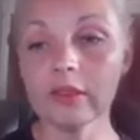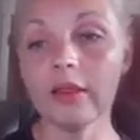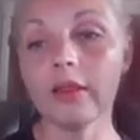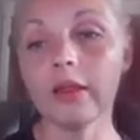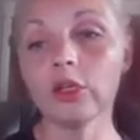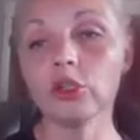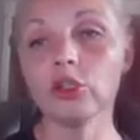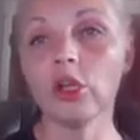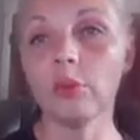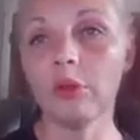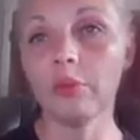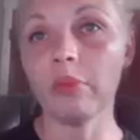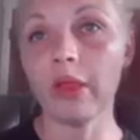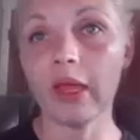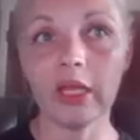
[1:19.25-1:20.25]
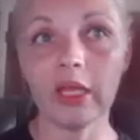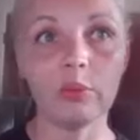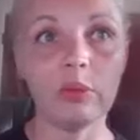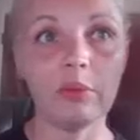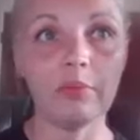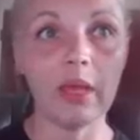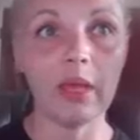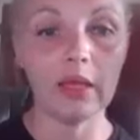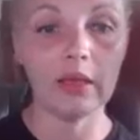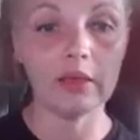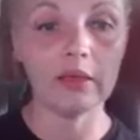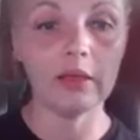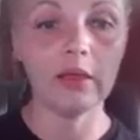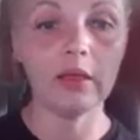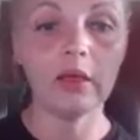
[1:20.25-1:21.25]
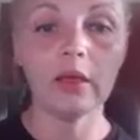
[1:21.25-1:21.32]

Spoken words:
and then a treatment plan can be made.